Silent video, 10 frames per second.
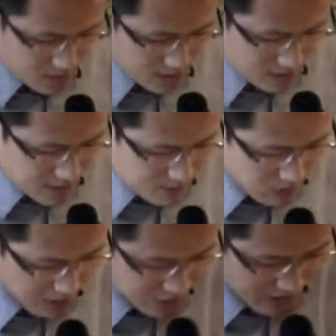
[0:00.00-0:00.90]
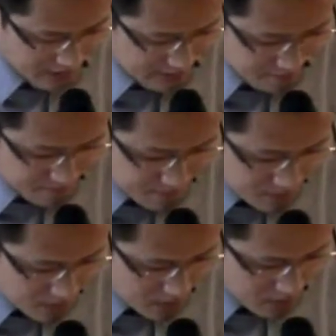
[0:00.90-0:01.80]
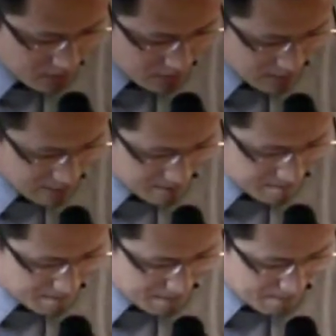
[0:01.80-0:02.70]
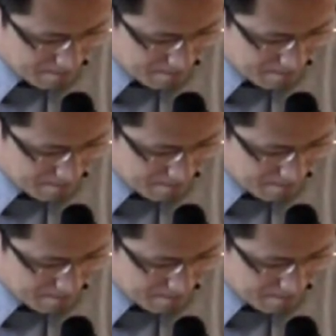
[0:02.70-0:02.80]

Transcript: in this project, um,